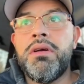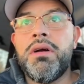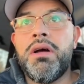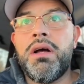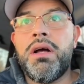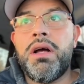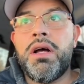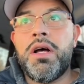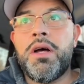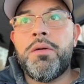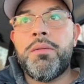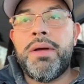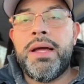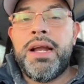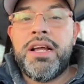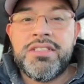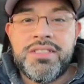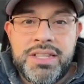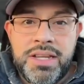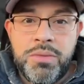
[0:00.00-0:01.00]
and
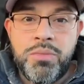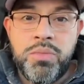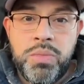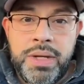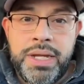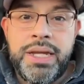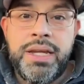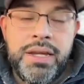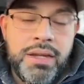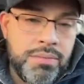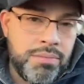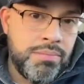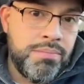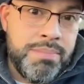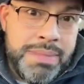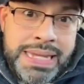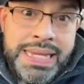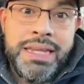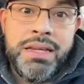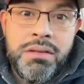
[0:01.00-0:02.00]
I'll say
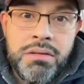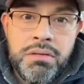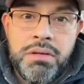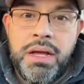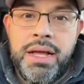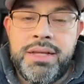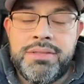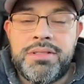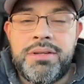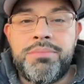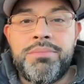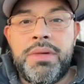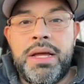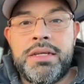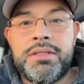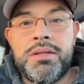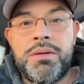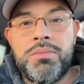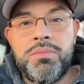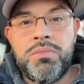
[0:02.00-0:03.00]
me, as
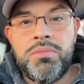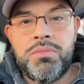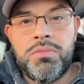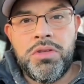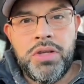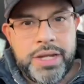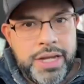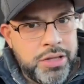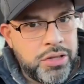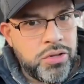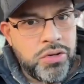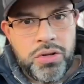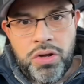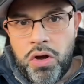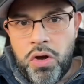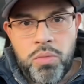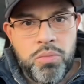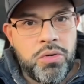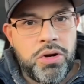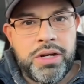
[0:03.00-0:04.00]
I'm looking through the
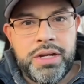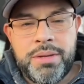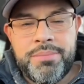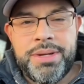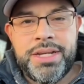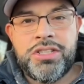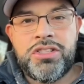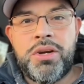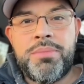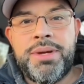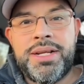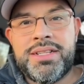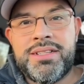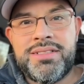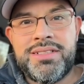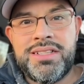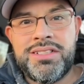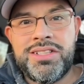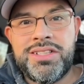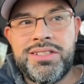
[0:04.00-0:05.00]
homework and making sure I make
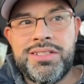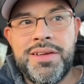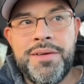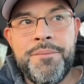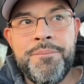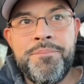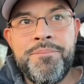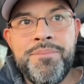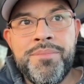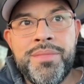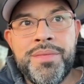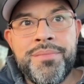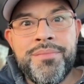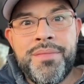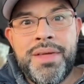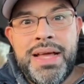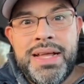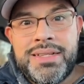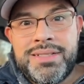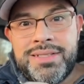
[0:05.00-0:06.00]
decisions,
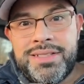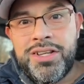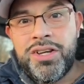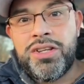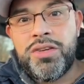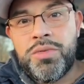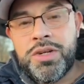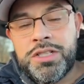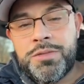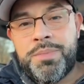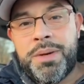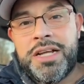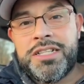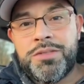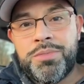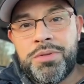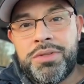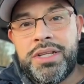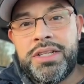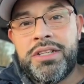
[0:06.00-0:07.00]
it's still the
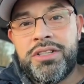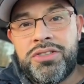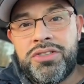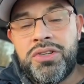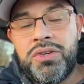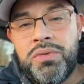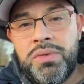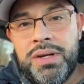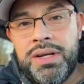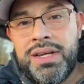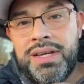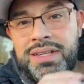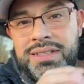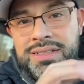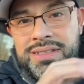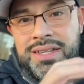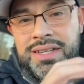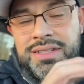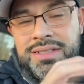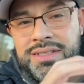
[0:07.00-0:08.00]
responsible thing to do
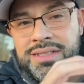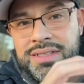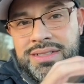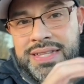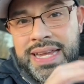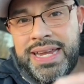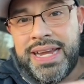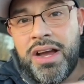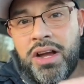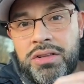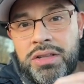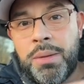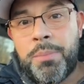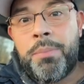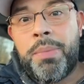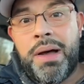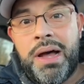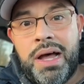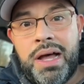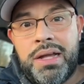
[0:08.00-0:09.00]
to take out the
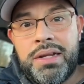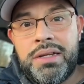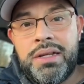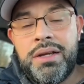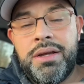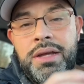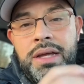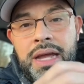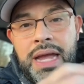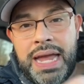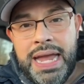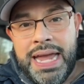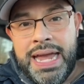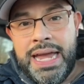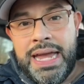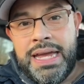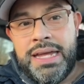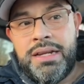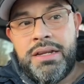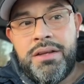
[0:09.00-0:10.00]
bond
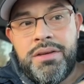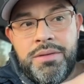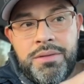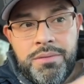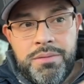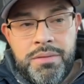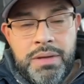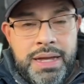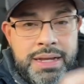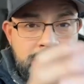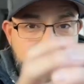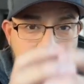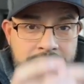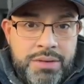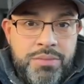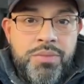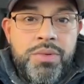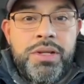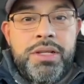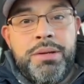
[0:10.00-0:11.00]
and
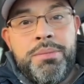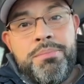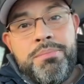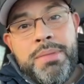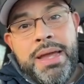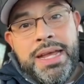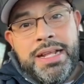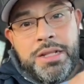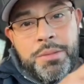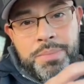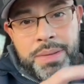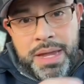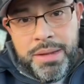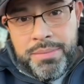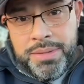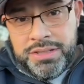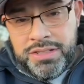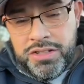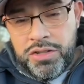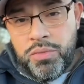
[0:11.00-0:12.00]
really make the
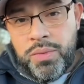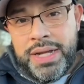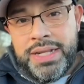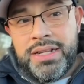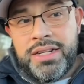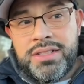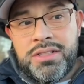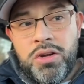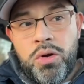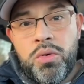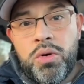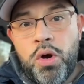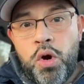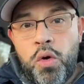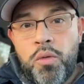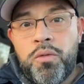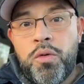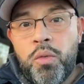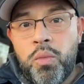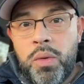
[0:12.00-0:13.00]
payments in a way that don't
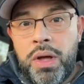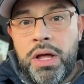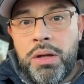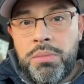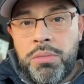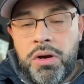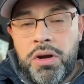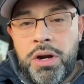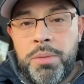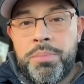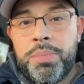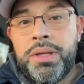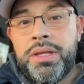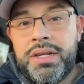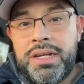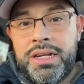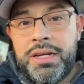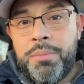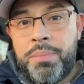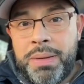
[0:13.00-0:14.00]
overwhelm our
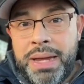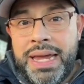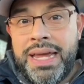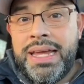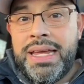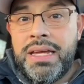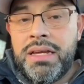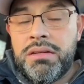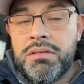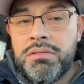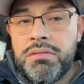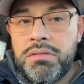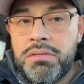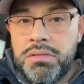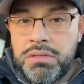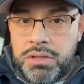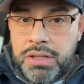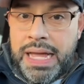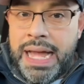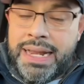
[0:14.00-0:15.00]
ability to pay
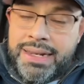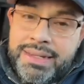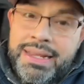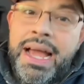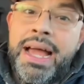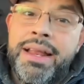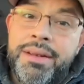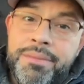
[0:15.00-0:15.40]
that debt.